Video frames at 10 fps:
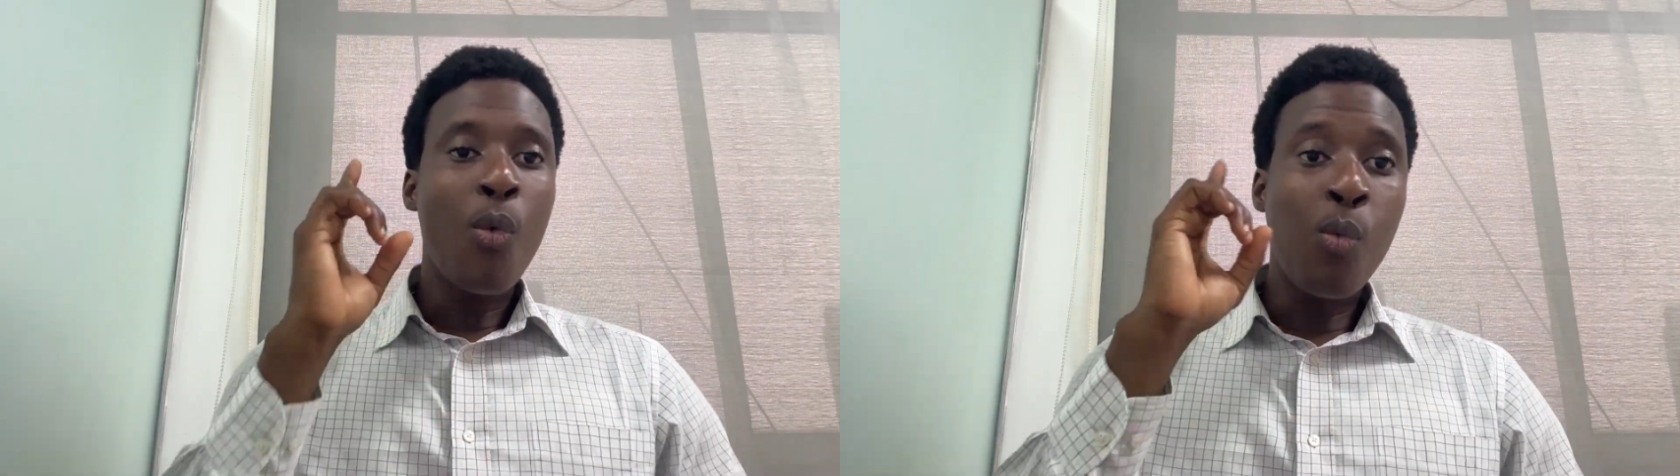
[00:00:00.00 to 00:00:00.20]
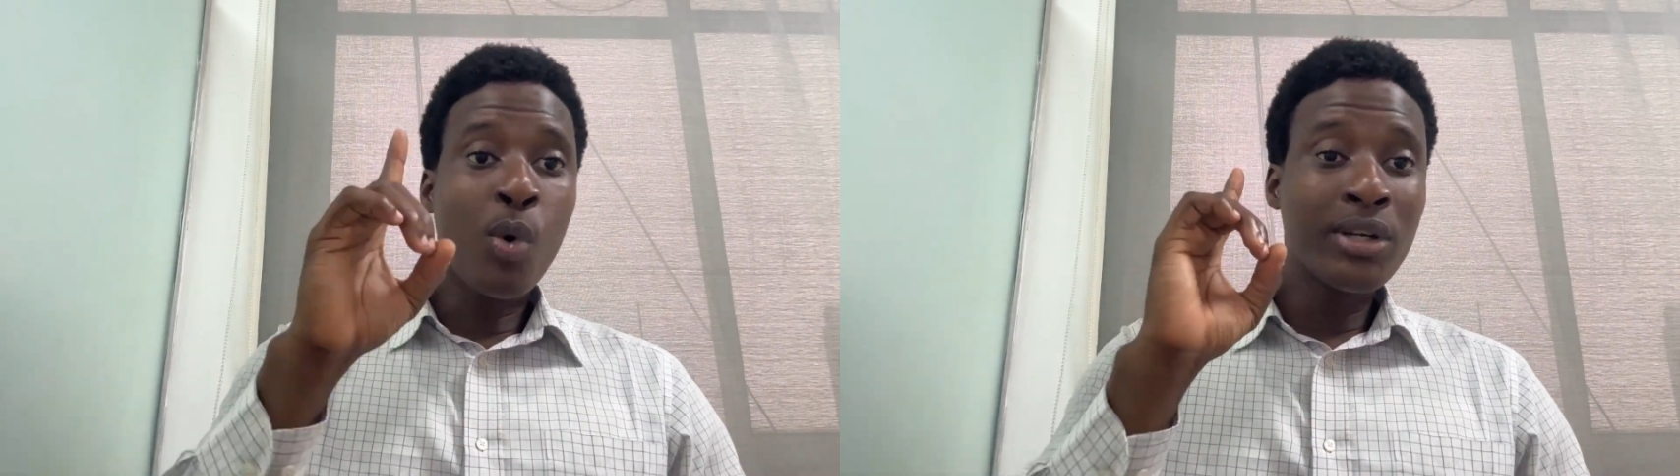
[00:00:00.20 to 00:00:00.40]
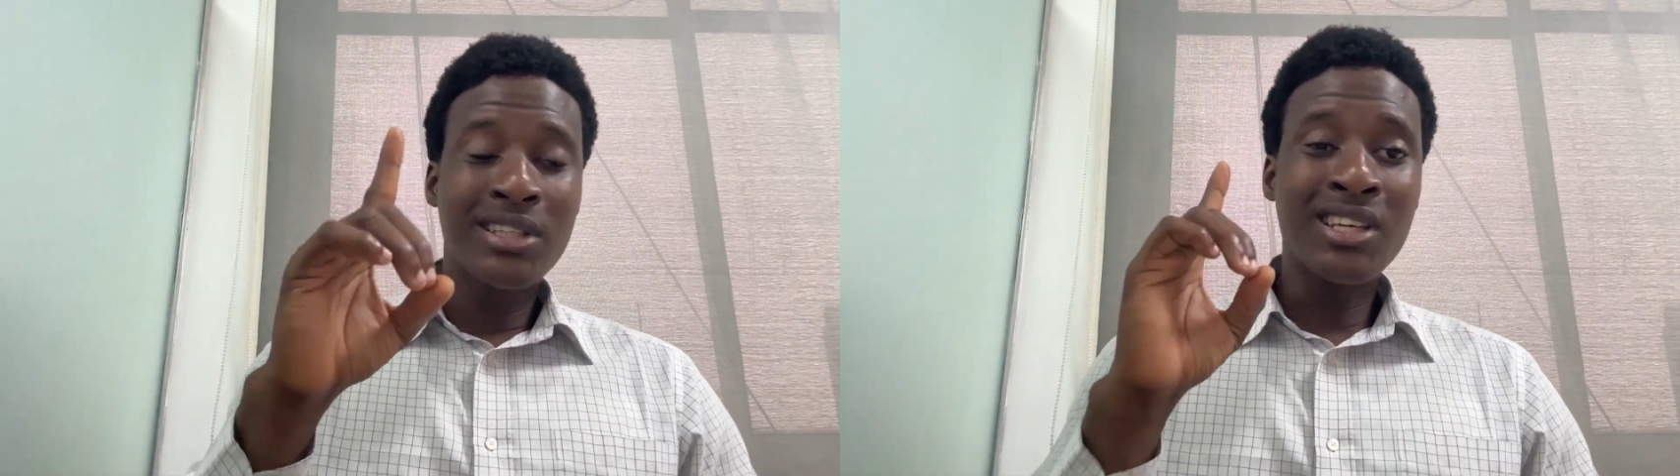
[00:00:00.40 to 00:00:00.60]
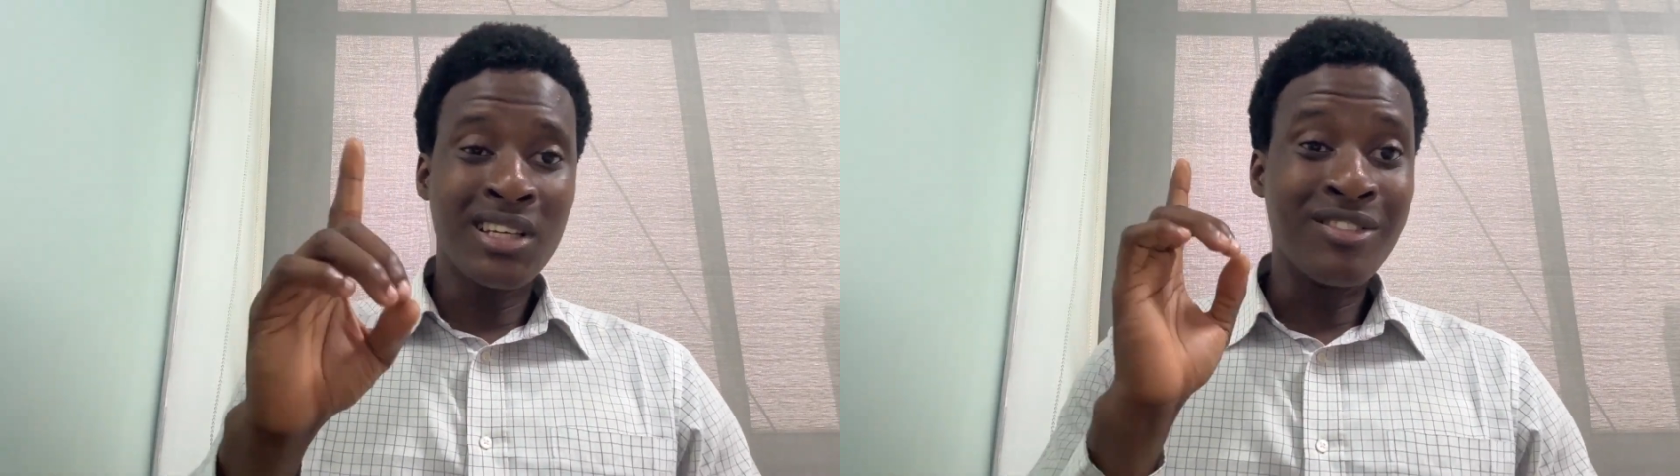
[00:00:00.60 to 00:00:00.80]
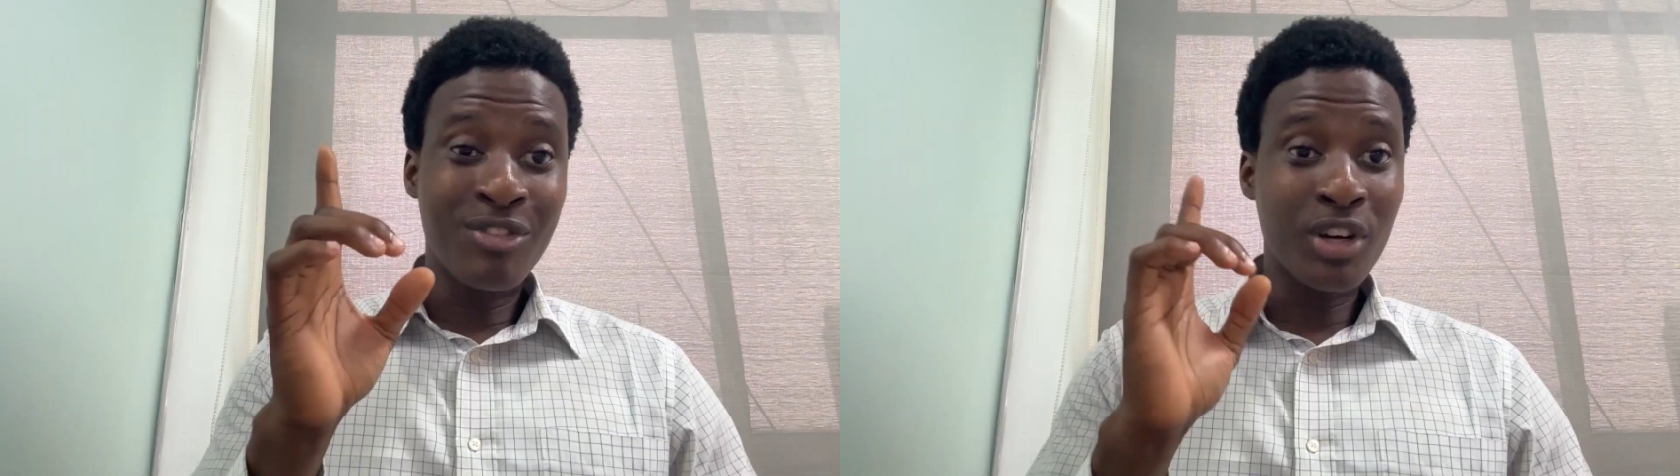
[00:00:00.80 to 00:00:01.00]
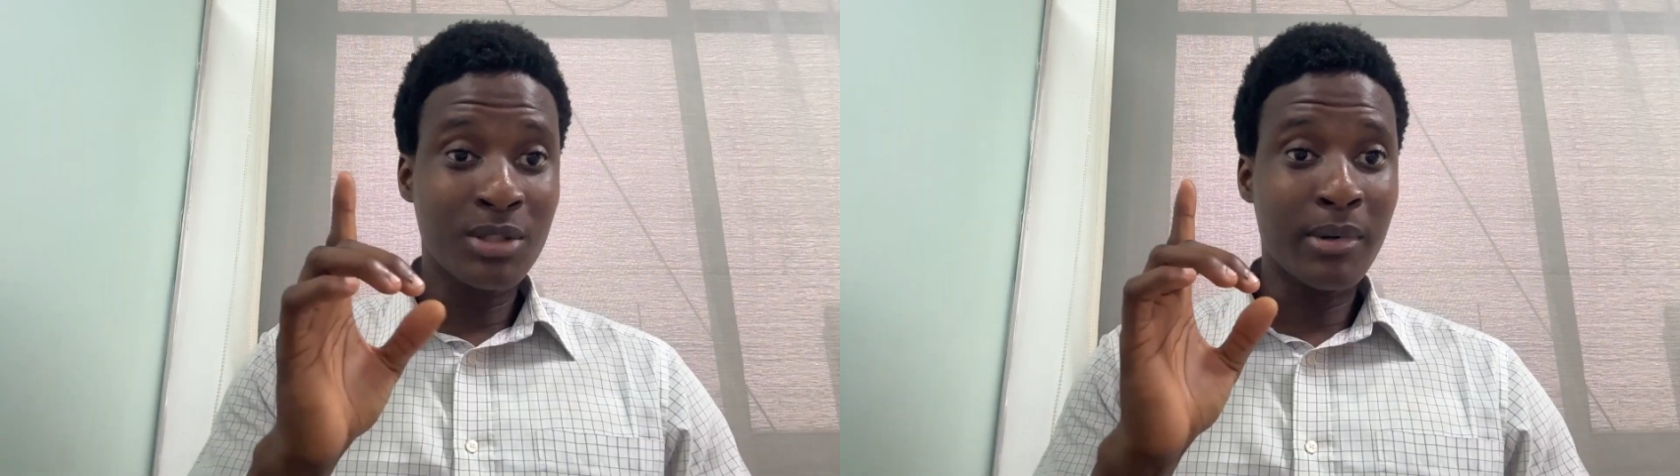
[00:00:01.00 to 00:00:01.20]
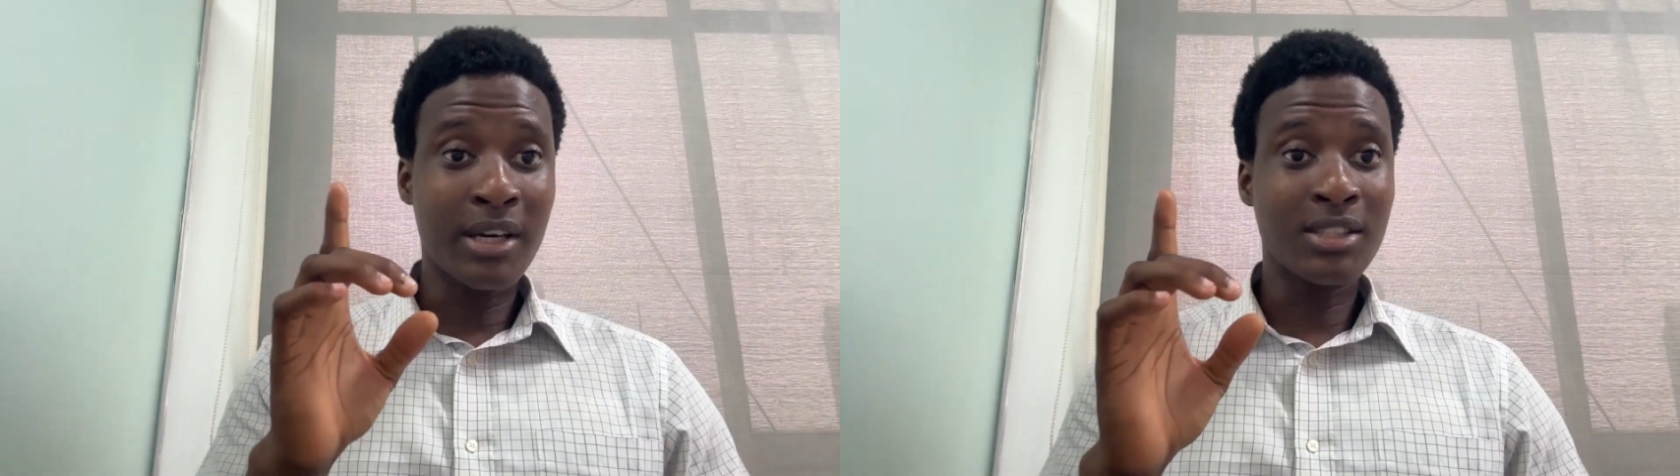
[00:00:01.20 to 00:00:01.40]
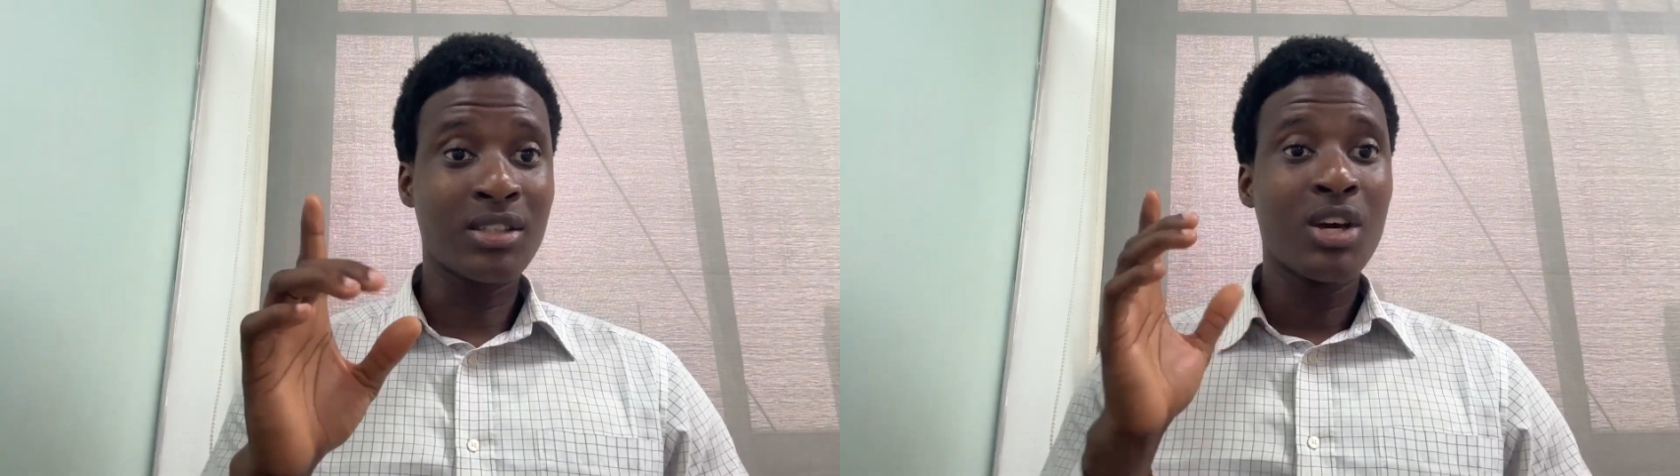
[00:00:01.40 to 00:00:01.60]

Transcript: one thing in the forex market,